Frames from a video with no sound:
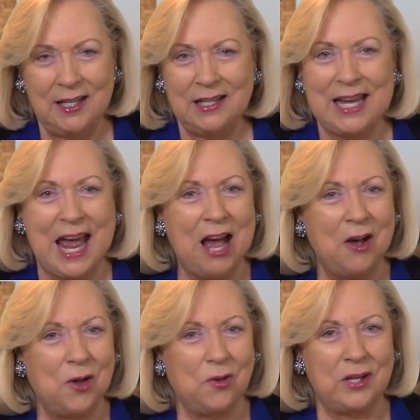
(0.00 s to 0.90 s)

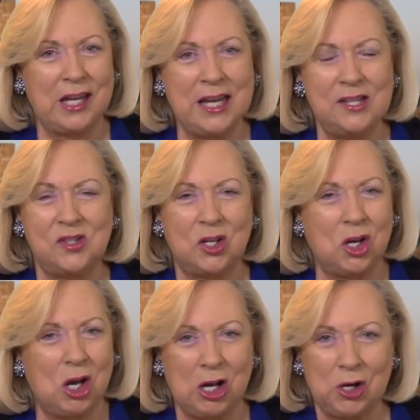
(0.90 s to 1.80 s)
Now He is the
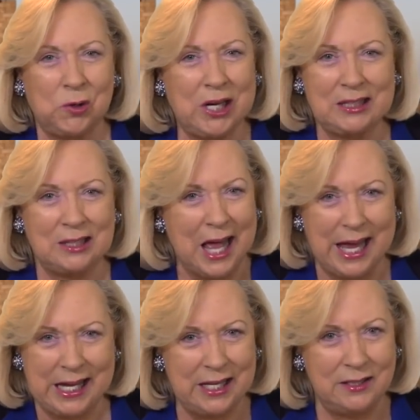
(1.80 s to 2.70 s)
conquering
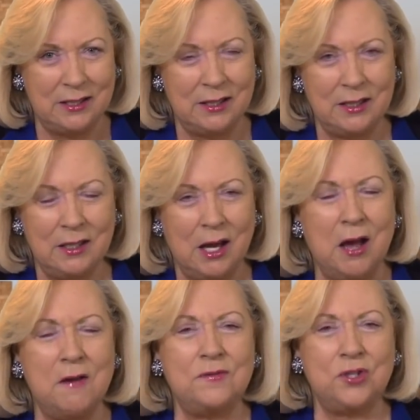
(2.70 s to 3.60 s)
Lion
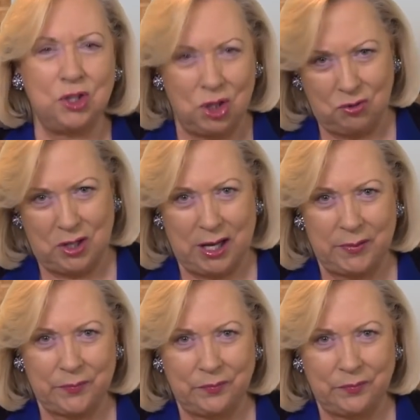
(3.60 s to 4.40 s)
of Judah.